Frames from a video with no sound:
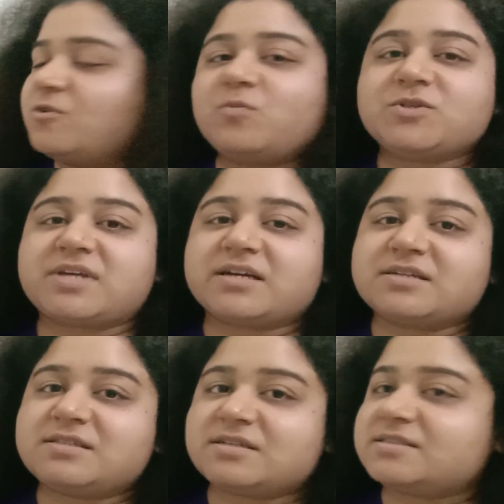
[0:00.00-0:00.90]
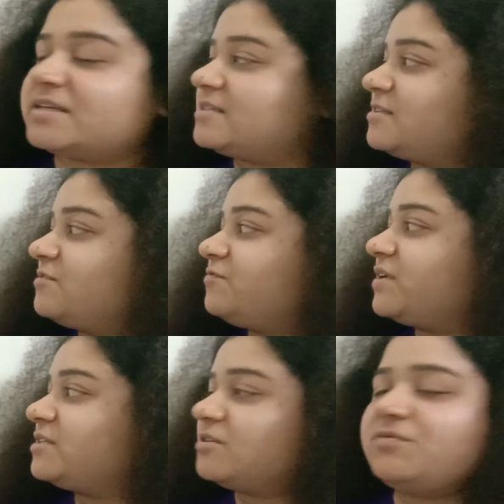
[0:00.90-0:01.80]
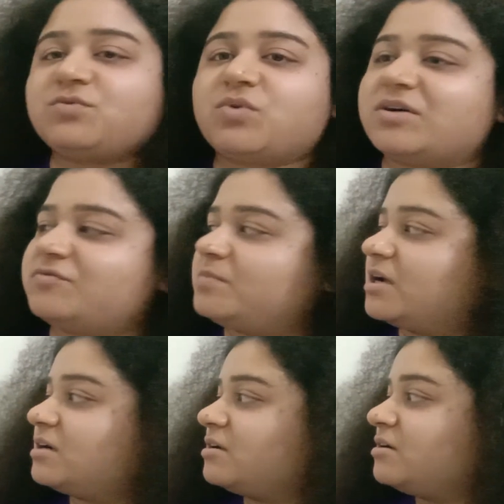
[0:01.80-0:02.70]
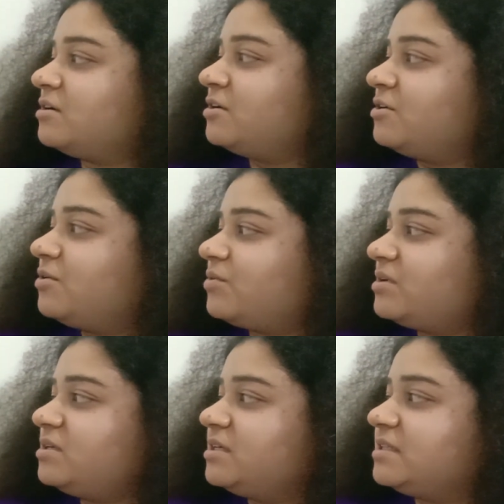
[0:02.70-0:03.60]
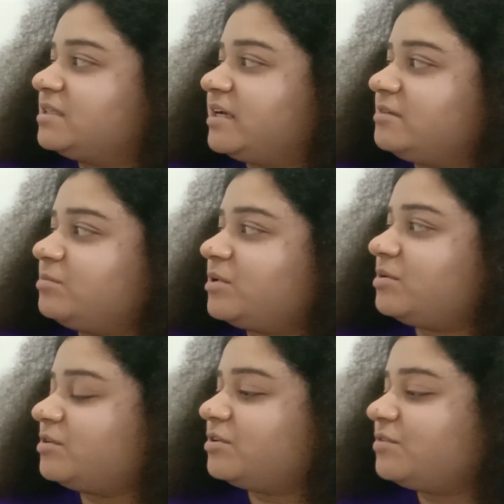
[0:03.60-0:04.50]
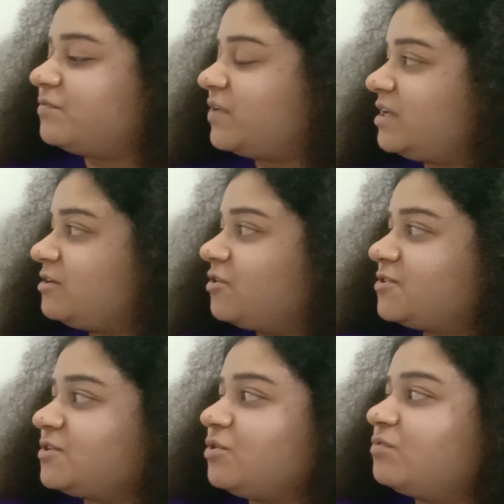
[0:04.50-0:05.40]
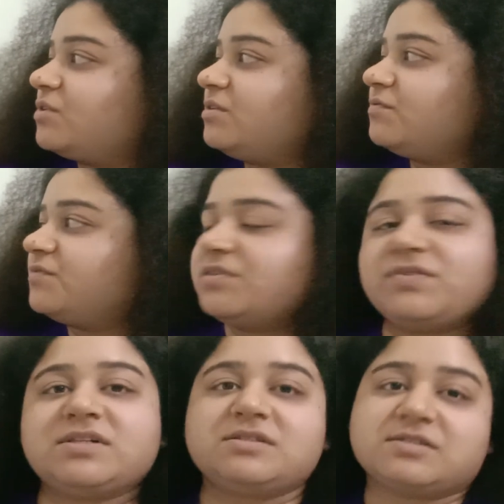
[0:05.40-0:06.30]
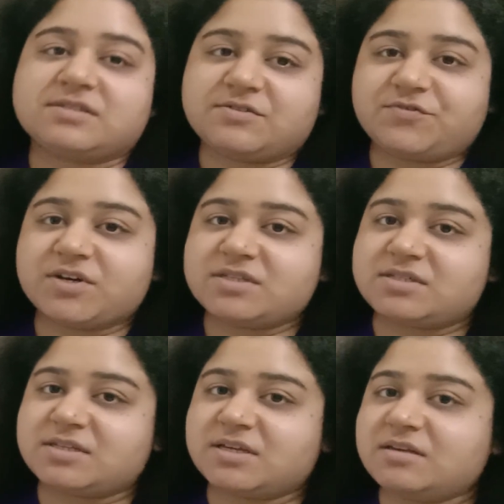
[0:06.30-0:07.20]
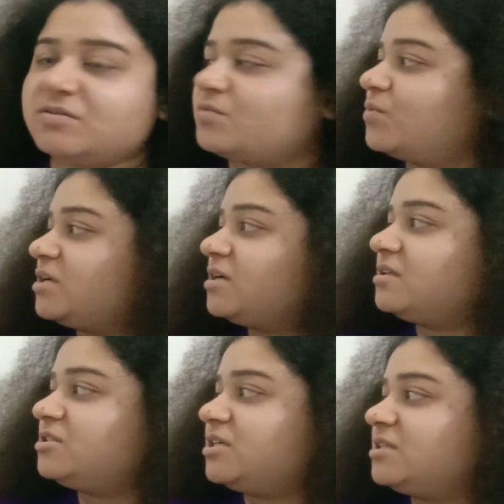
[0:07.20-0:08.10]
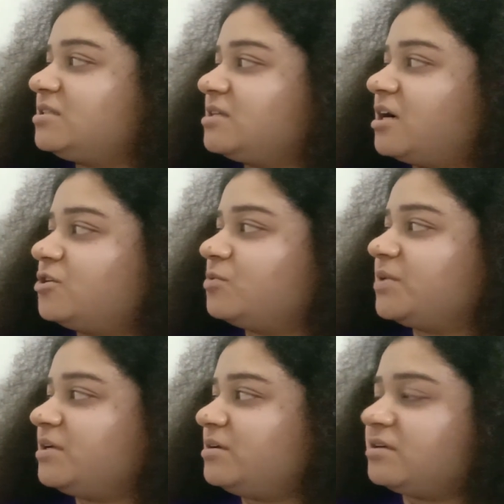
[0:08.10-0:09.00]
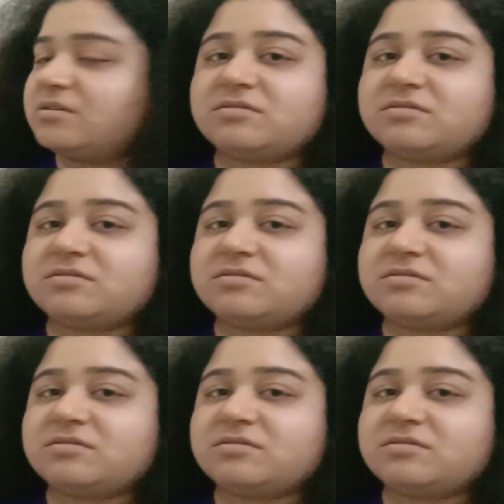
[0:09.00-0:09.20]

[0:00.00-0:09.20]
homozygous recessive phase of dwarf plant. Okay. Then while crossing over, we will first see what are the genes are to be